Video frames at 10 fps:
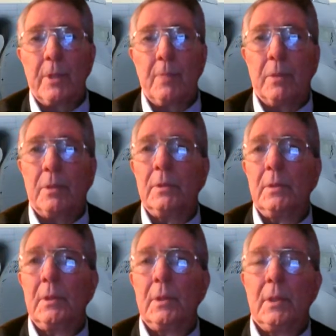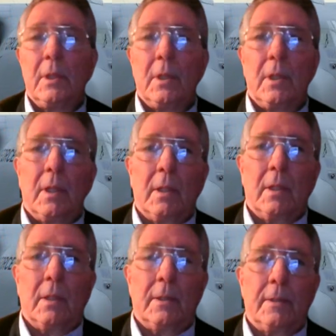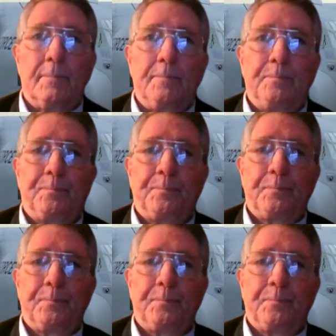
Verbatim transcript: people um,